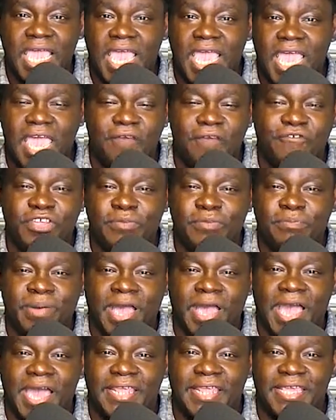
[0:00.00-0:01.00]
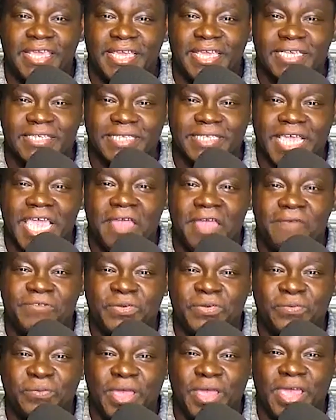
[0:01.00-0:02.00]
Everybody is
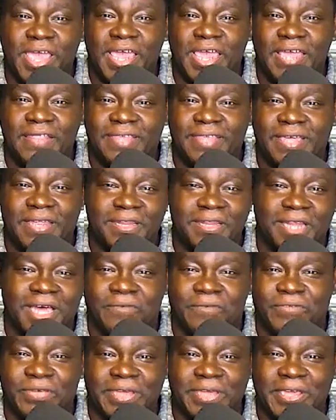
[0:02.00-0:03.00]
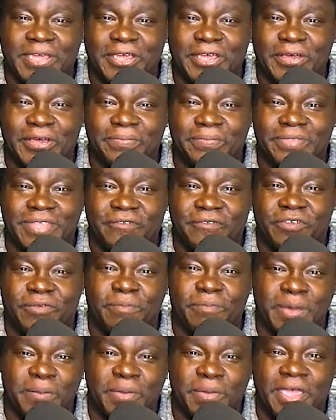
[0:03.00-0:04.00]
everywhere. They're loving him. They
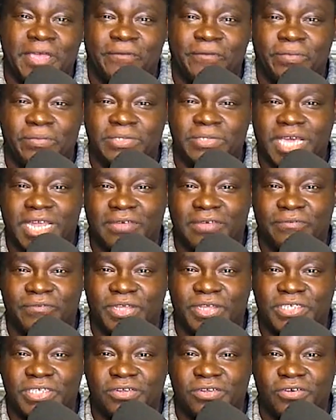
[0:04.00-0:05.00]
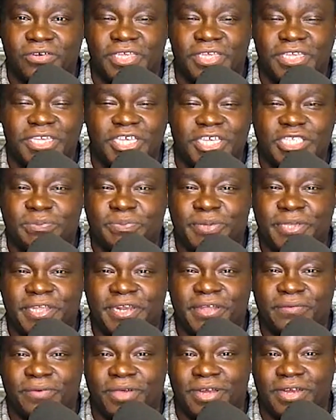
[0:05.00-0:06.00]
remember him from television or
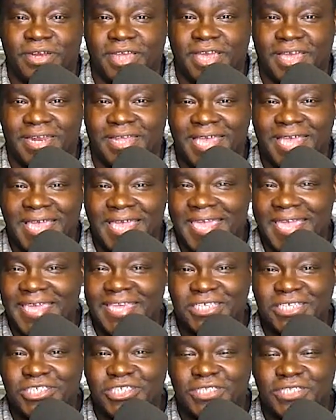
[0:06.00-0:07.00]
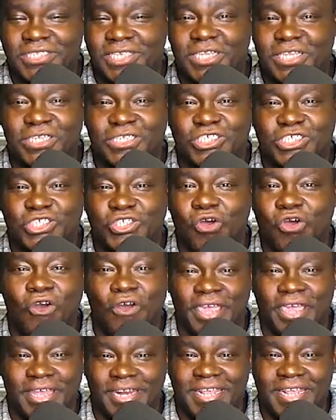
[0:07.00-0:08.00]
ESPN and whatnot. And he's just
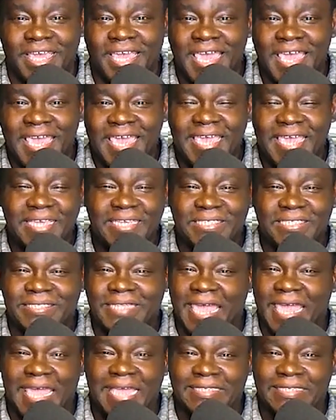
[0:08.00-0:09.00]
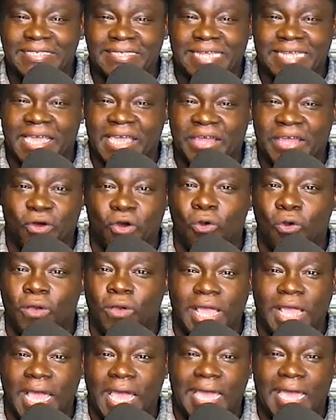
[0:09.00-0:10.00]
enjoying it. He's dancing like an
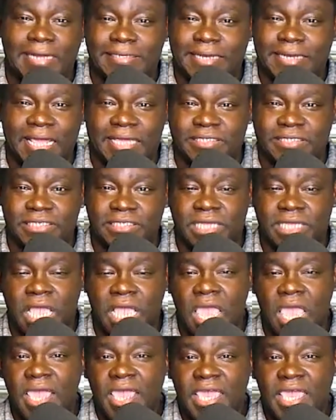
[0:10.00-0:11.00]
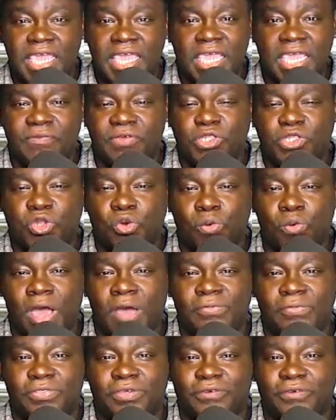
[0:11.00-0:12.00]
old guy dances. He even threw
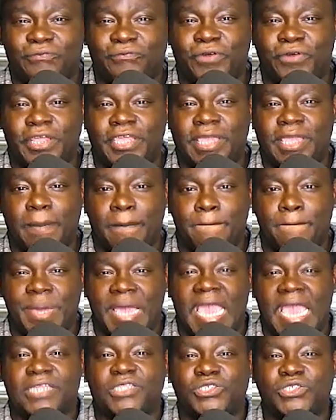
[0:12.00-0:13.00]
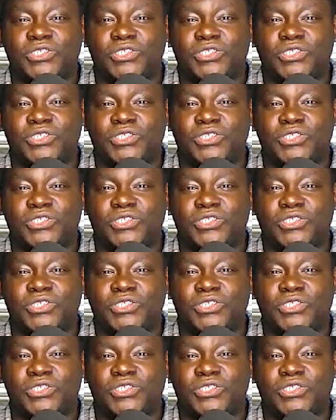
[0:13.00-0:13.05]
out the freaking bat